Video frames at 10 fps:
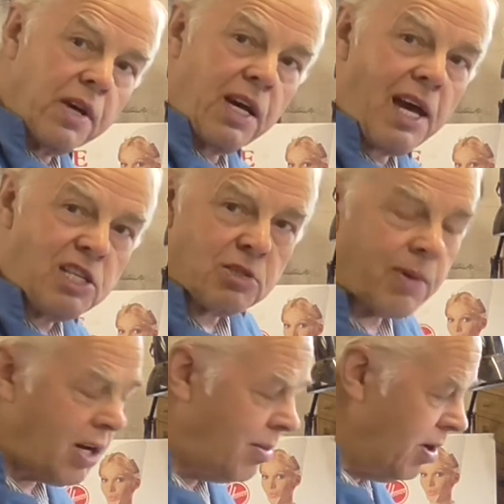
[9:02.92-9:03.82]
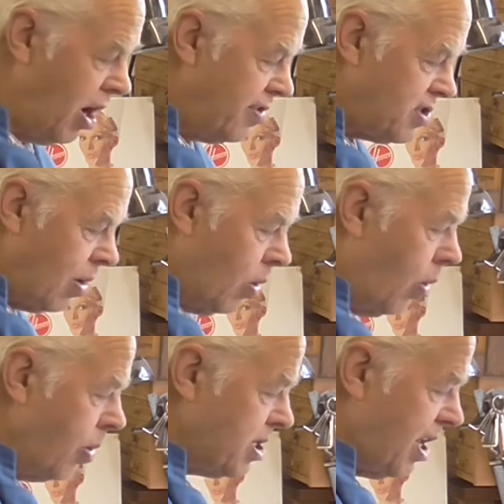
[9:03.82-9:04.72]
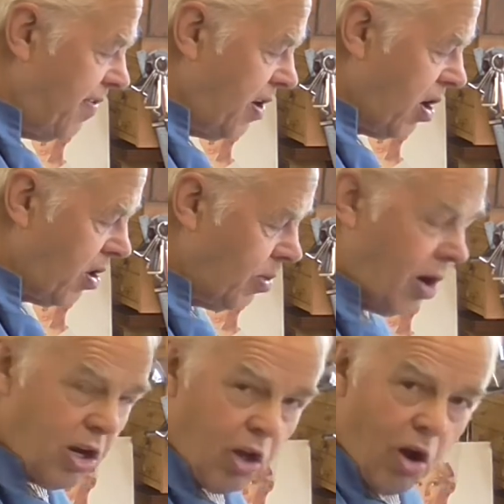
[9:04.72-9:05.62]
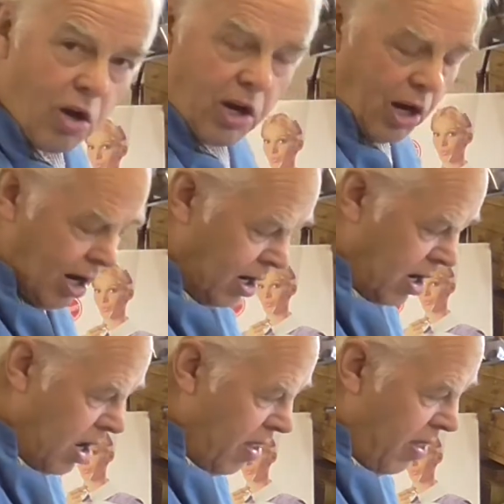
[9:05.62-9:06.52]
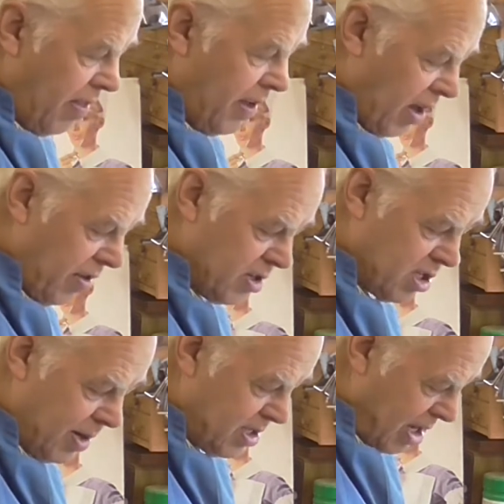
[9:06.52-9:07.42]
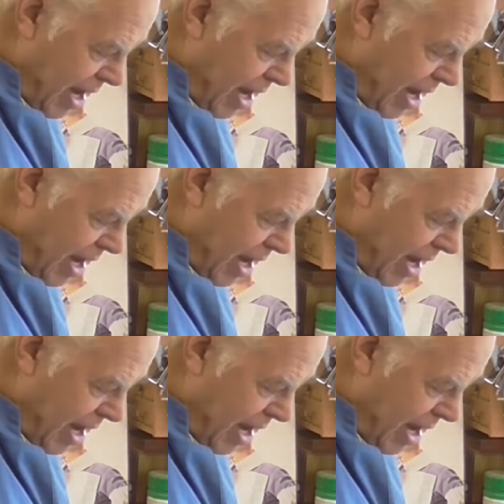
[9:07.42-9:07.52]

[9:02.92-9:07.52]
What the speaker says: the case will become live. So always leave the earth wire longer than the other, so it's the